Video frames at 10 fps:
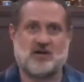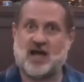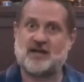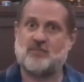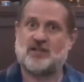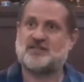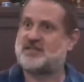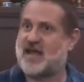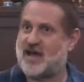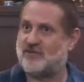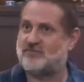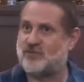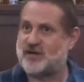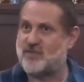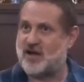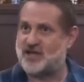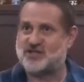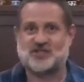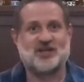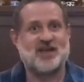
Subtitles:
9 months now, pretty much.